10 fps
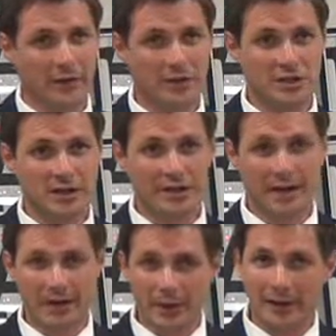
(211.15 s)
that you've
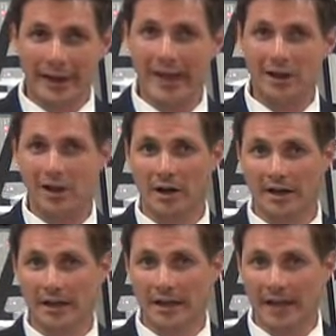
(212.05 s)
got to really hang on
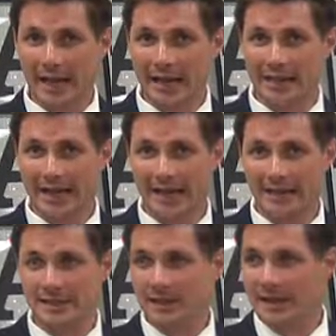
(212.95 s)
and, and
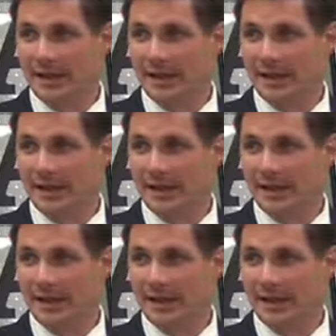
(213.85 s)
get it.